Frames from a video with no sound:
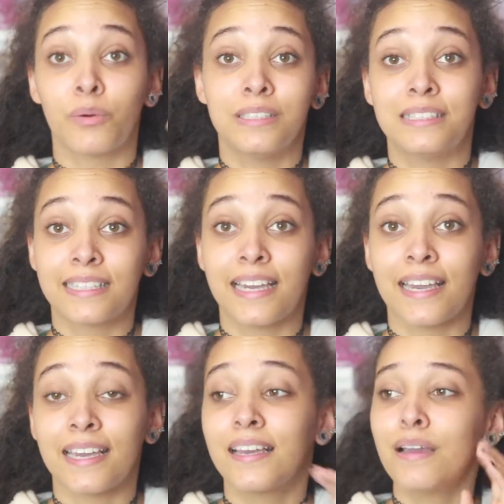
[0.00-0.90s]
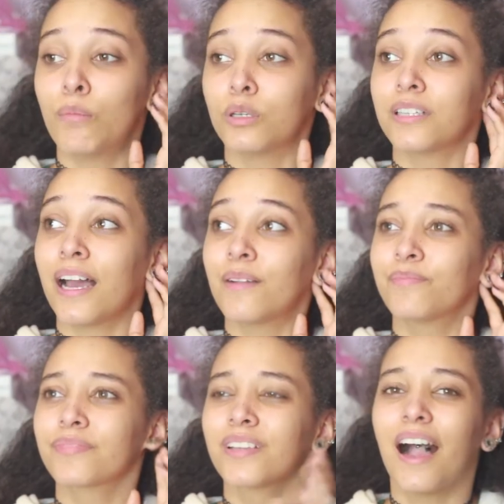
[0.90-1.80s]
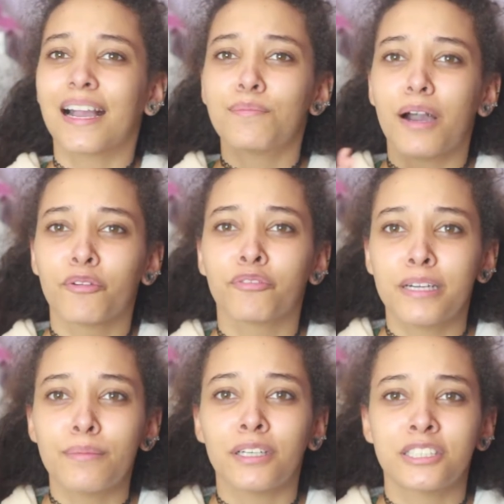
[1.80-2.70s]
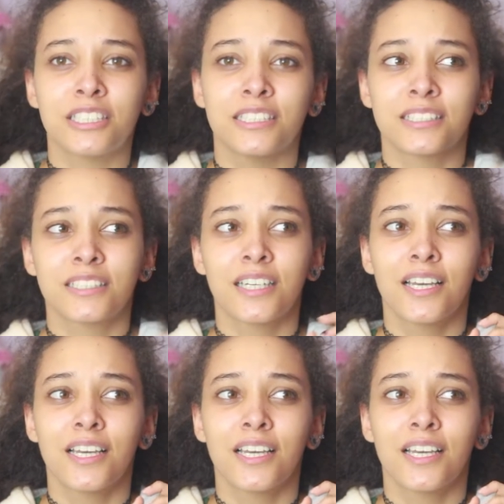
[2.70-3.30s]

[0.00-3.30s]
I wanted to get it, but it's like, I can buy three brushes